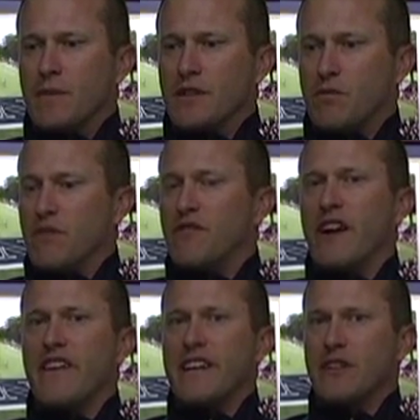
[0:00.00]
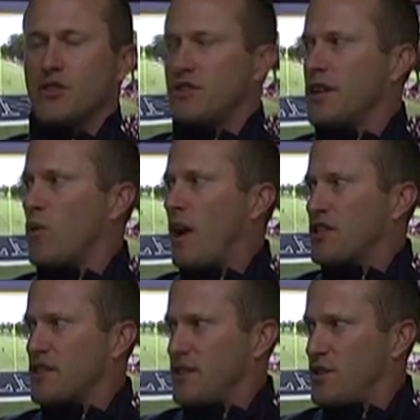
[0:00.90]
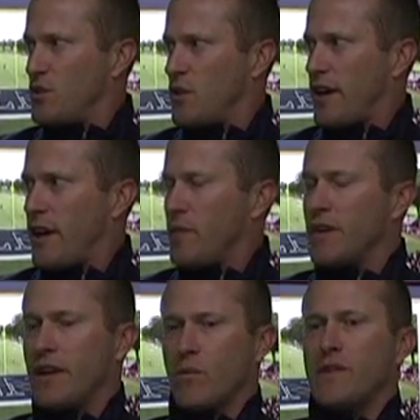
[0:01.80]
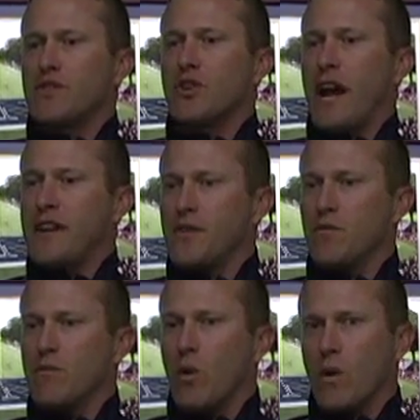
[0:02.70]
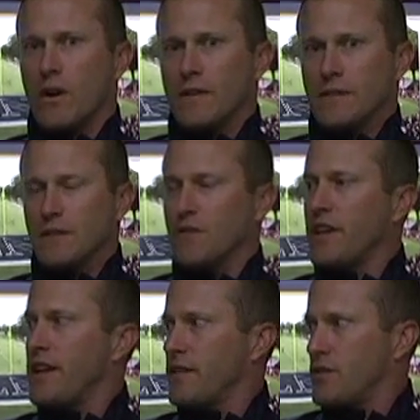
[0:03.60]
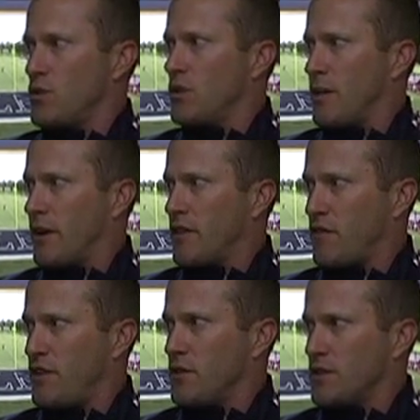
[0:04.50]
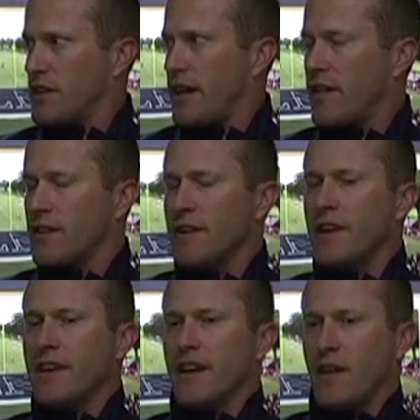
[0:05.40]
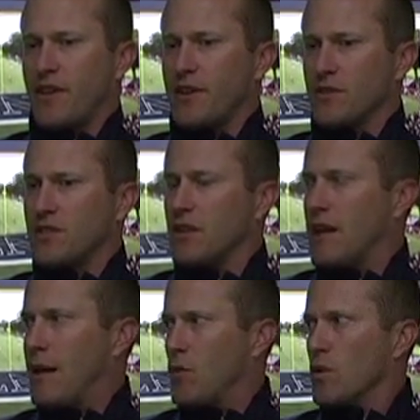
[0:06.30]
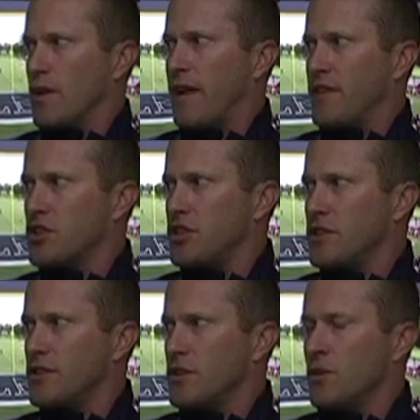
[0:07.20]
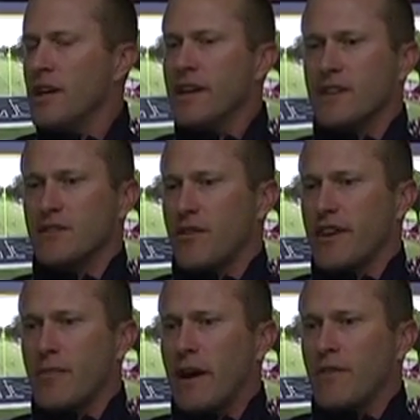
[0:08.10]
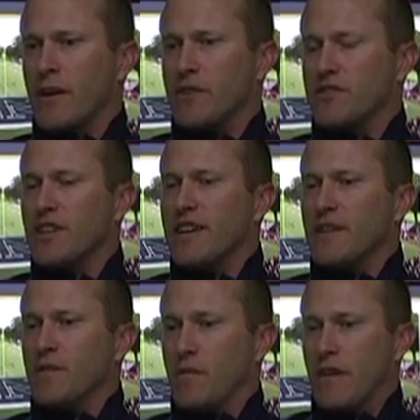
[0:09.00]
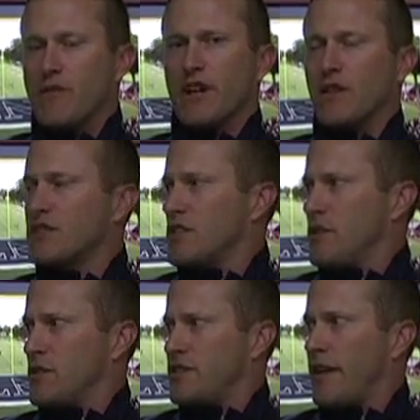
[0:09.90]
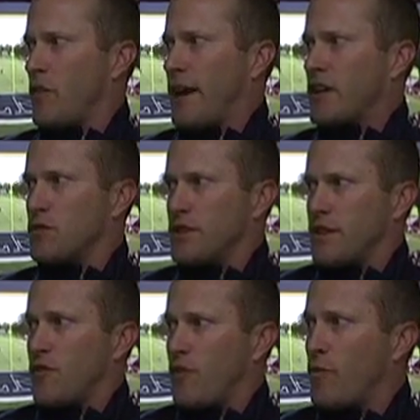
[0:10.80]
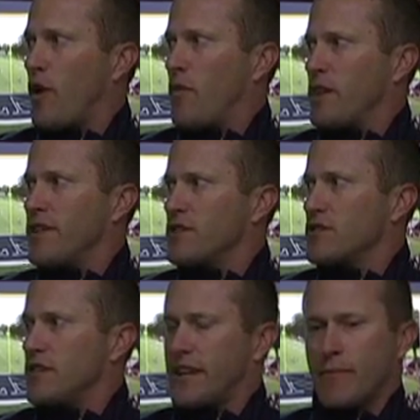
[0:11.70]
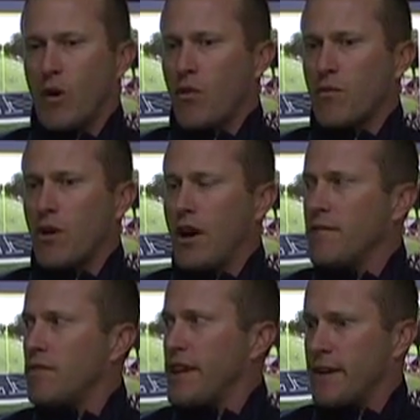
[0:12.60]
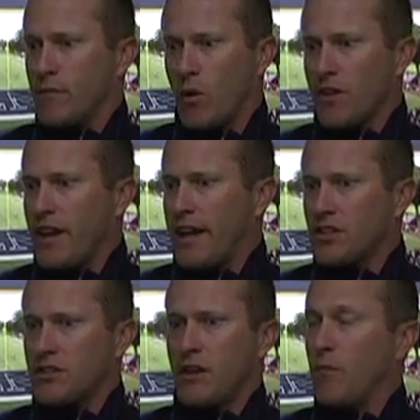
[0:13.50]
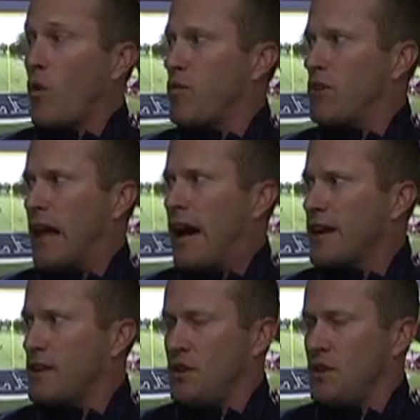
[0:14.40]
it's been very interesting watching the two of them, and we've tried to do more of getting the two of them on the field together, and I think you'll see a lot more of that this year too. Because the thing about them is everybody looks at them as tailbacks, but they're football players. They can both run, they can both catch, they'll both block.